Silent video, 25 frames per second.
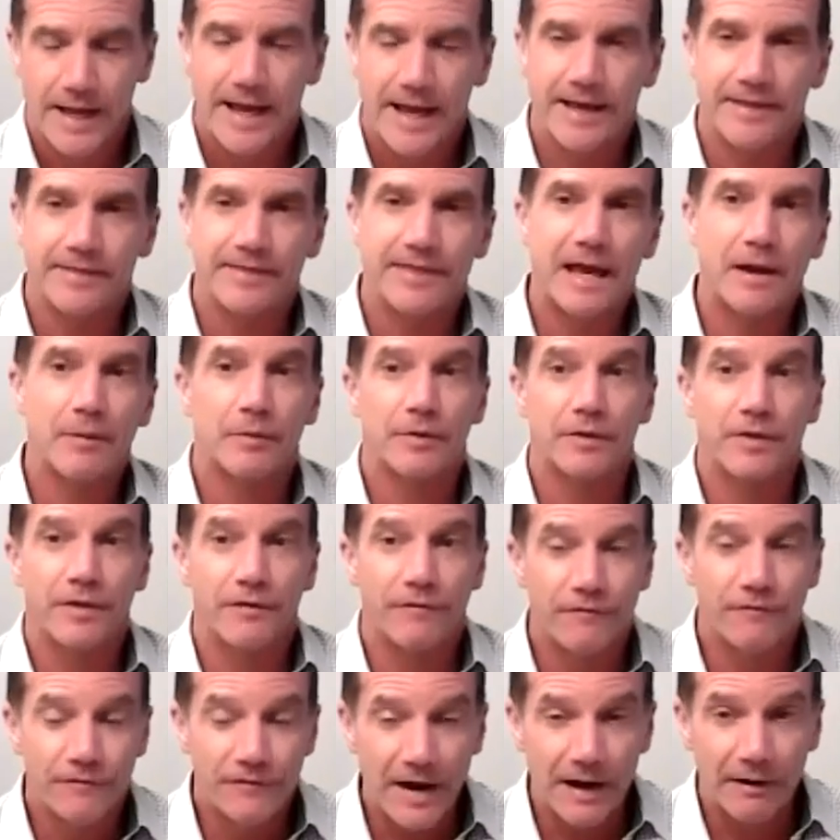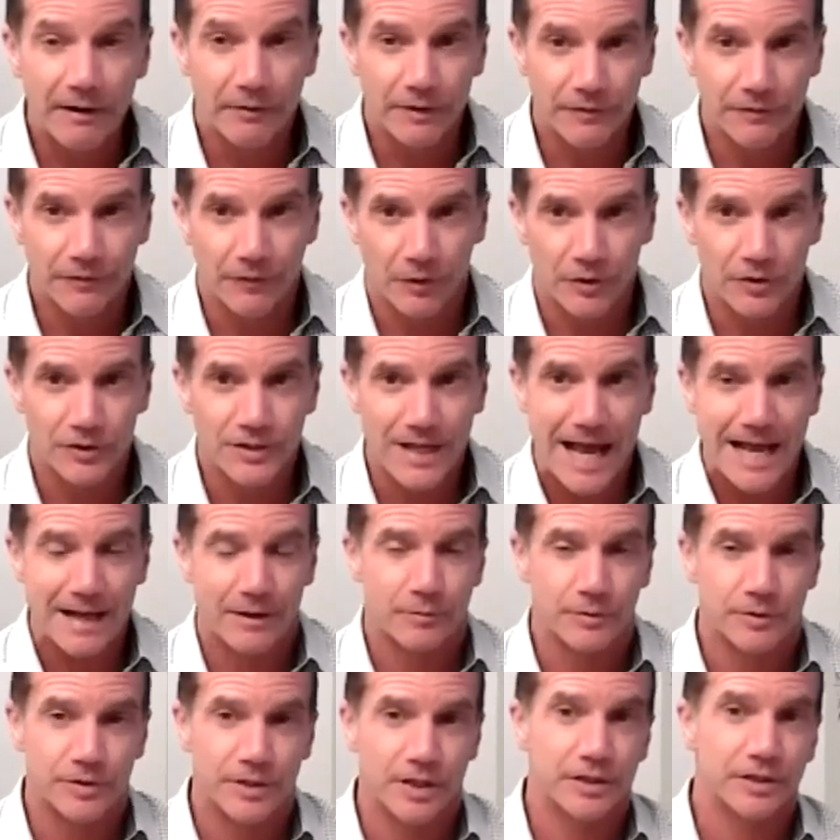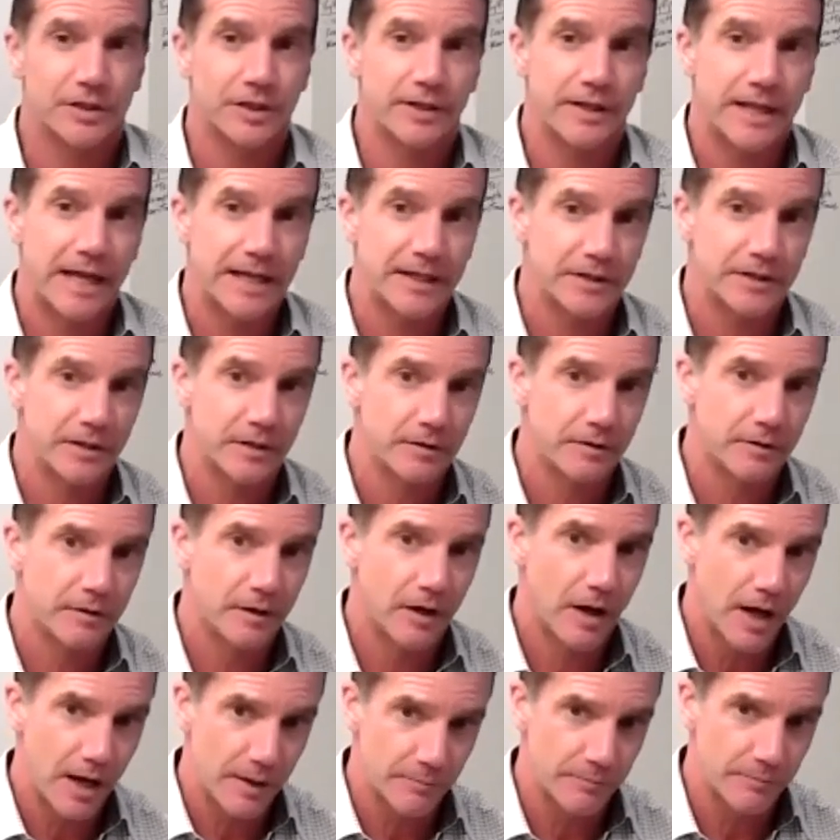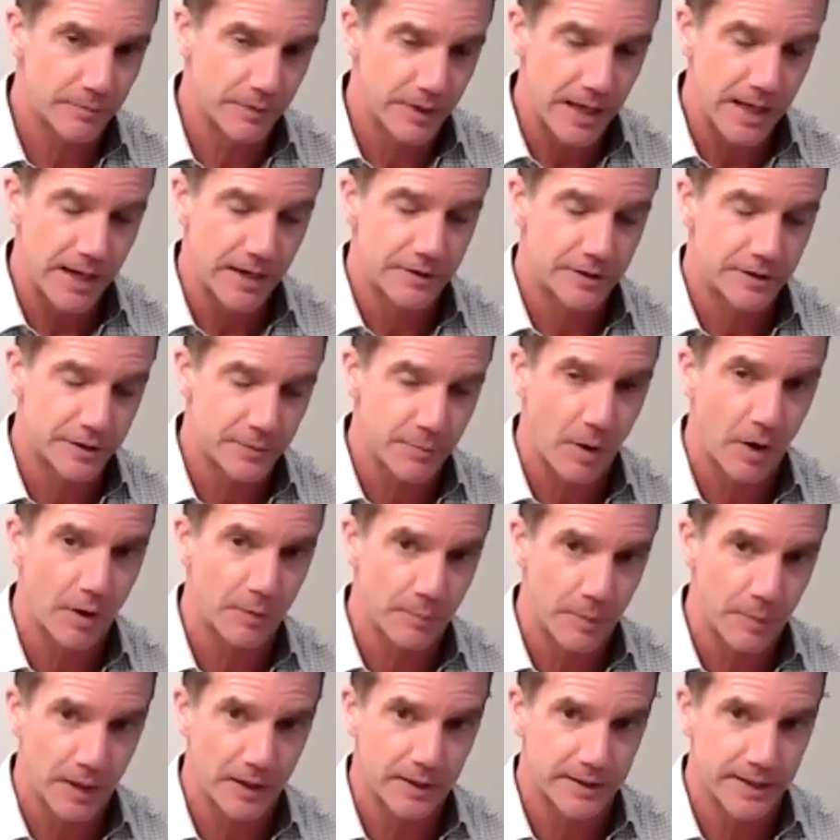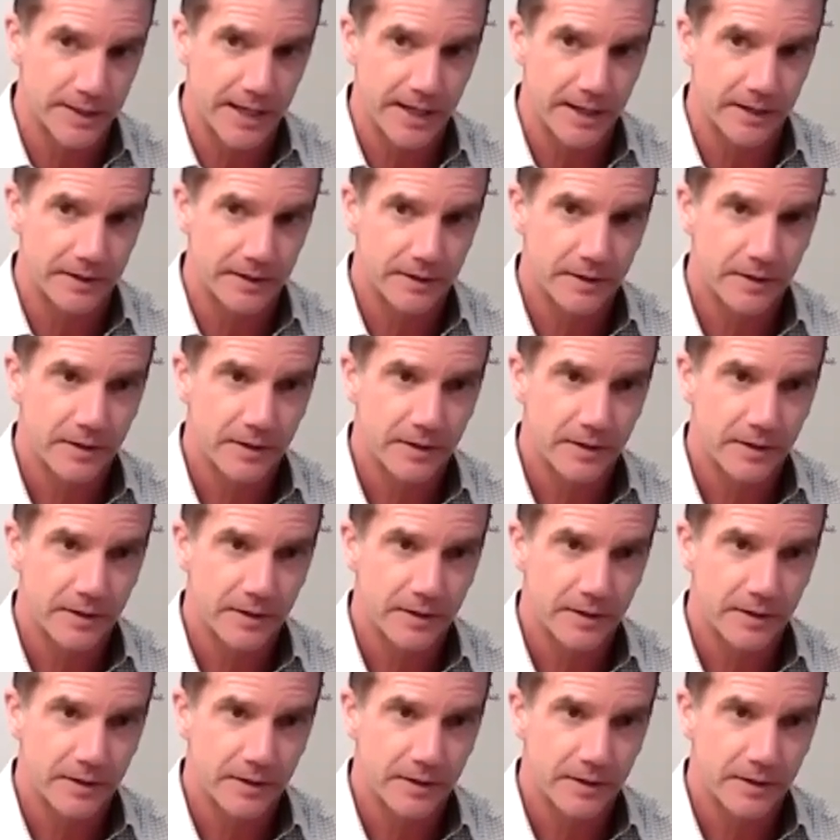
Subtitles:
And they were the very first acquisition that SmartBug did.